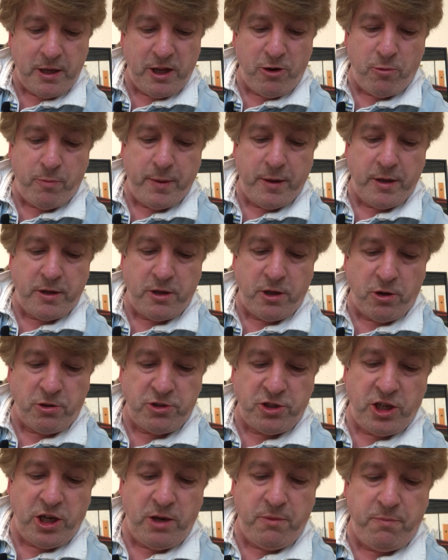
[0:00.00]
little bit
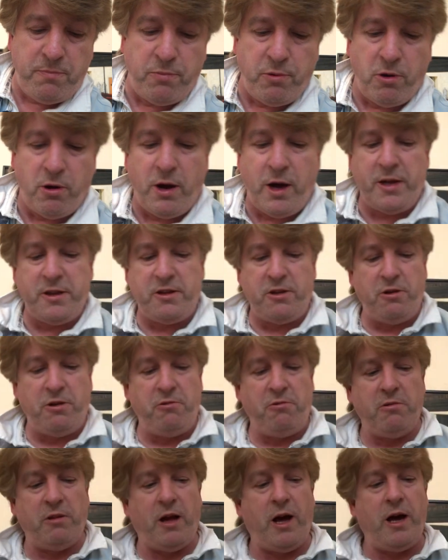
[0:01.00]
dodgy, but I
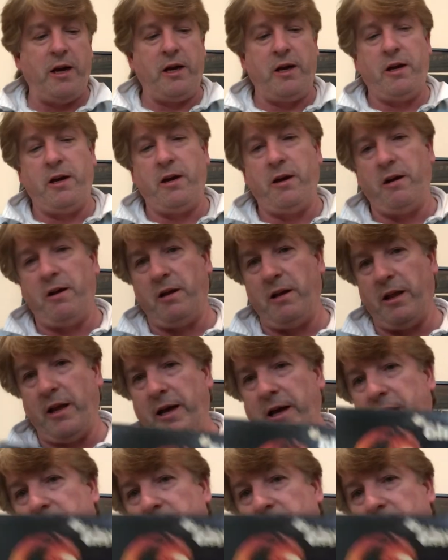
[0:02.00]
do like Glen